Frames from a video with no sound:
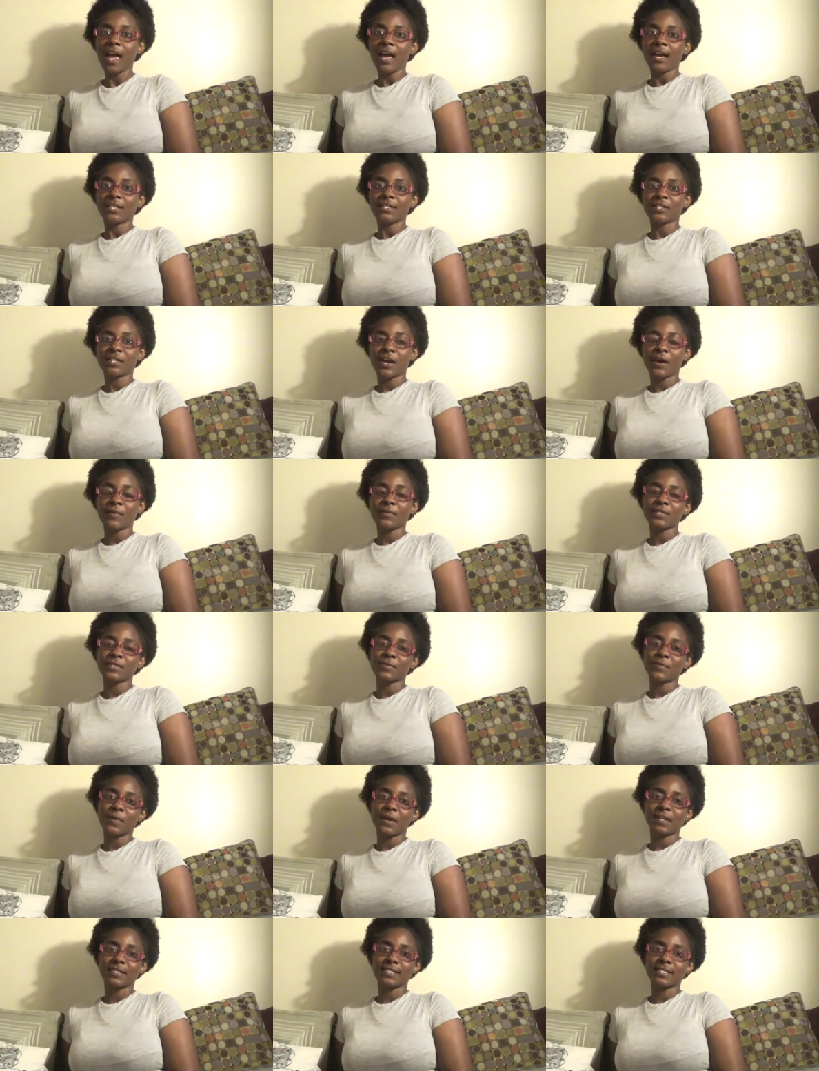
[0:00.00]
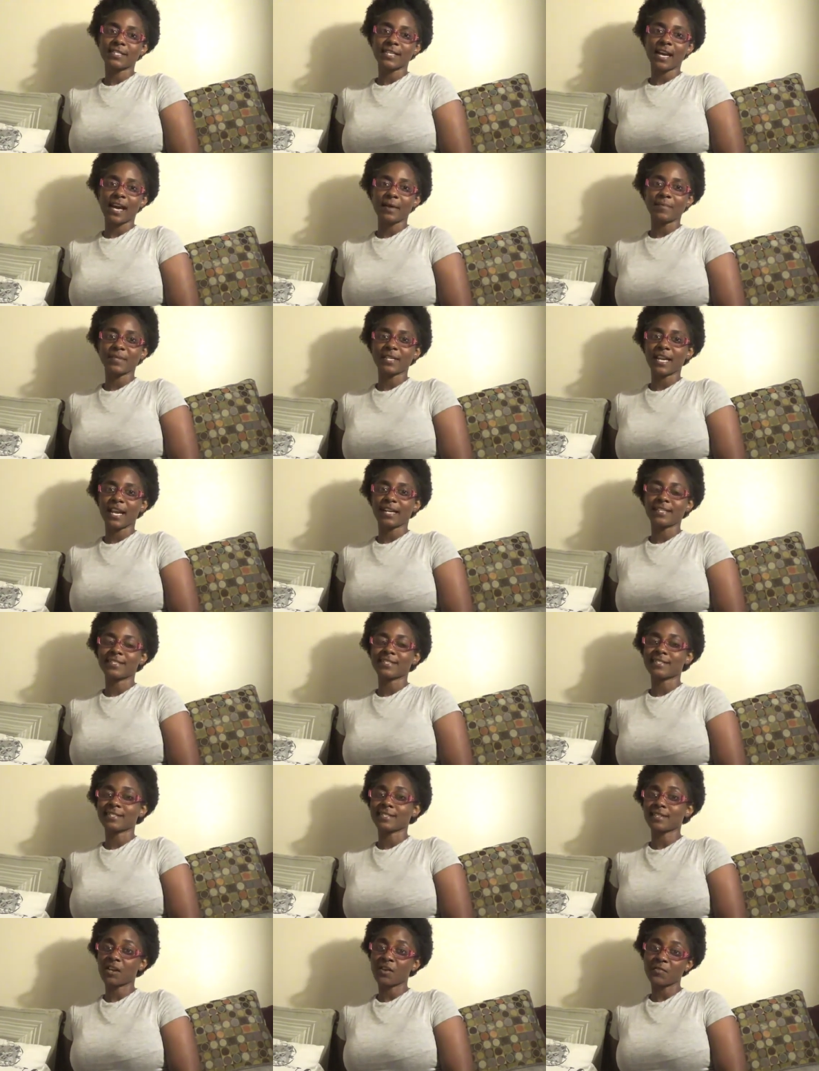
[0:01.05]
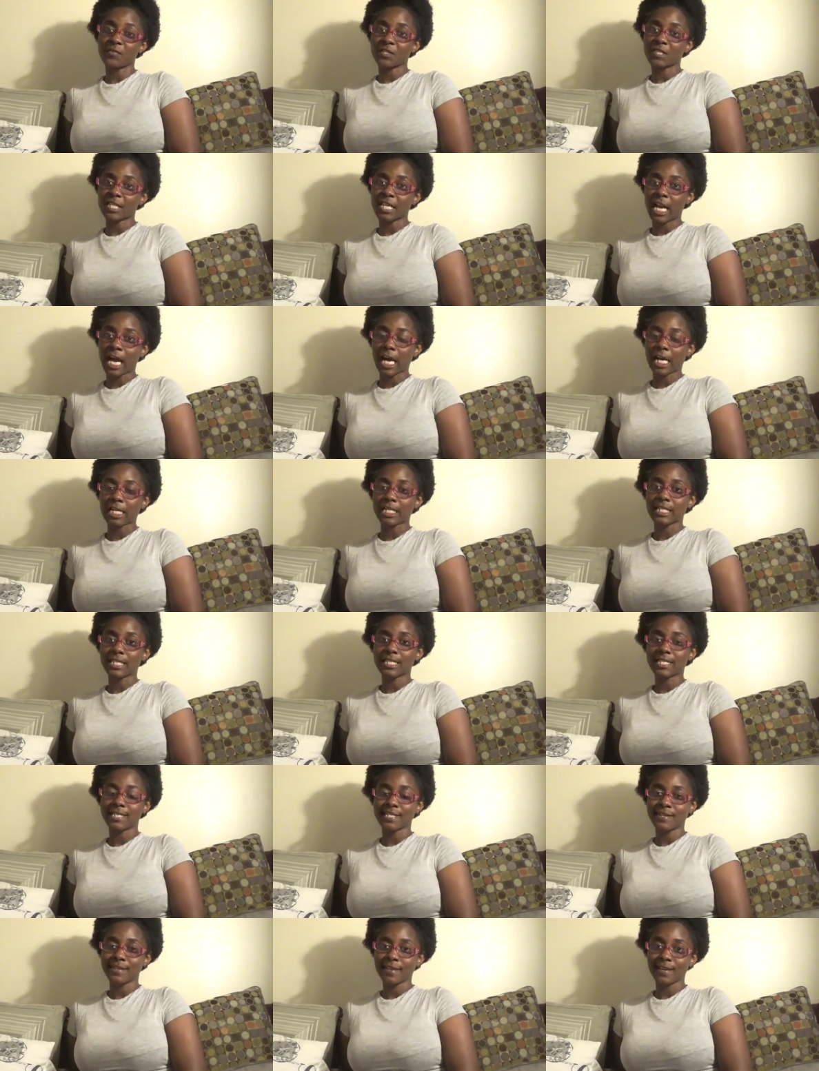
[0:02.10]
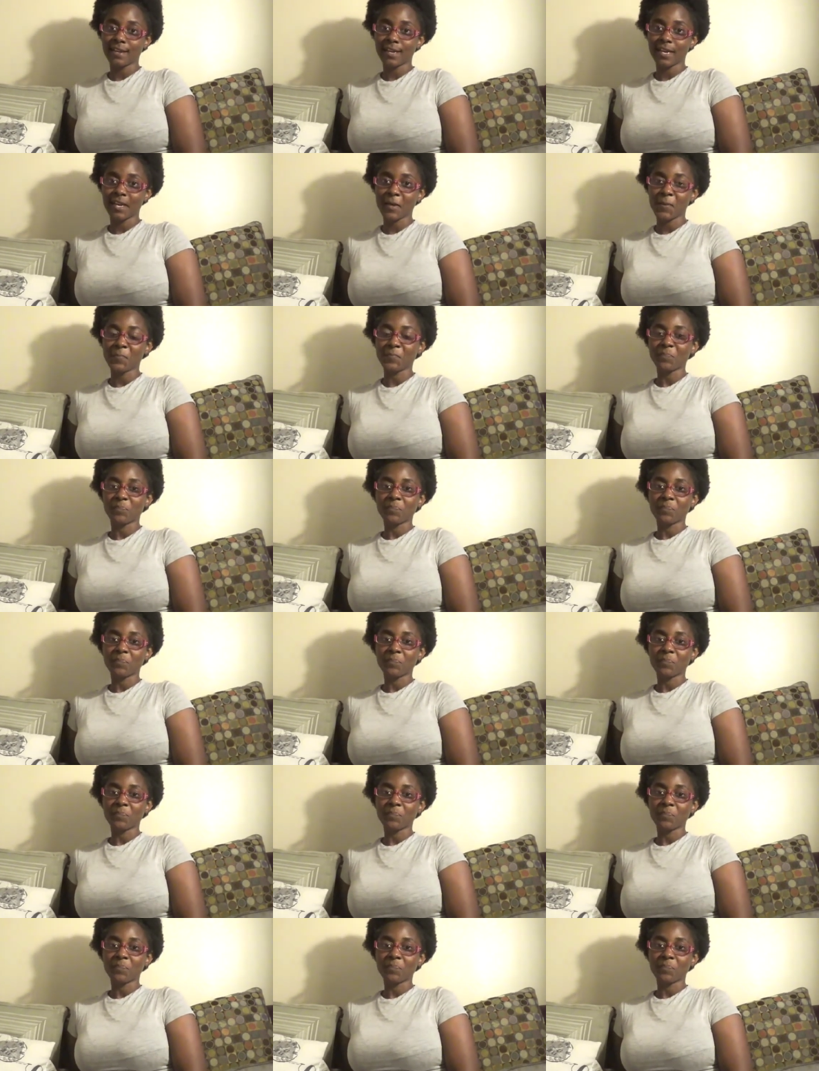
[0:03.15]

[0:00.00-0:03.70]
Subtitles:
So that was around the time that I discovered that I could sing,